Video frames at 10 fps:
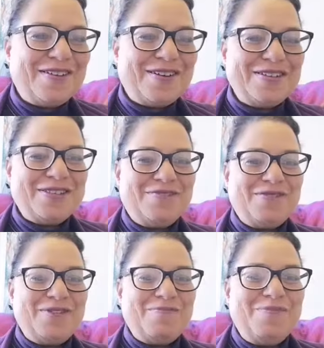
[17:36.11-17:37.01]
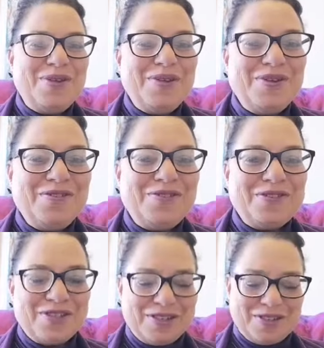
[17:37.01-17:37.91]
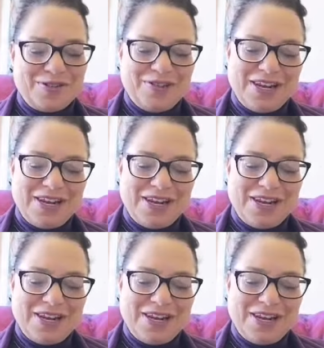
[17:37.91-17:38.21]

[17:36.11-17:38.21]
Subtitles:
ask for a beautiful soul